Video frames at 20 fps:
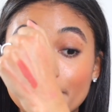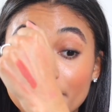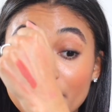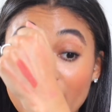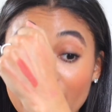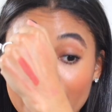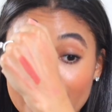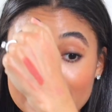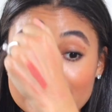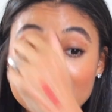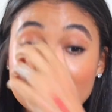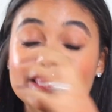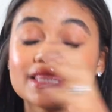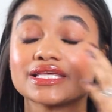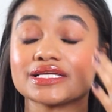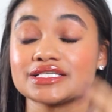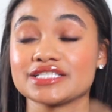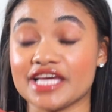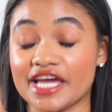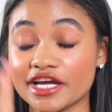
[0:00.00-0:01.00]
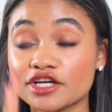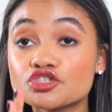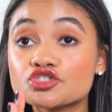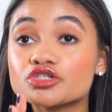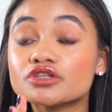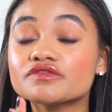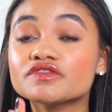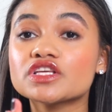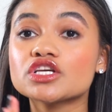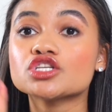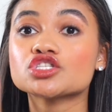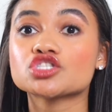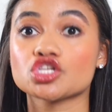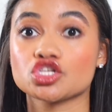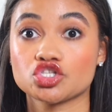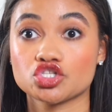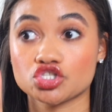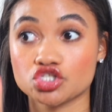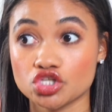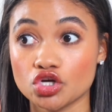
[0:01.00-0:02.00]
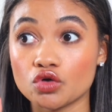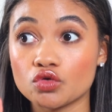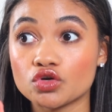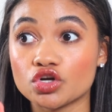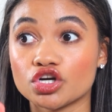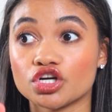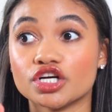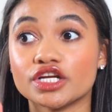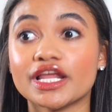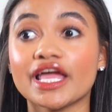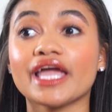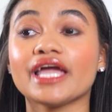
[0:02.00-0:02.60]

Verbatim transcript: but the texture of these is so good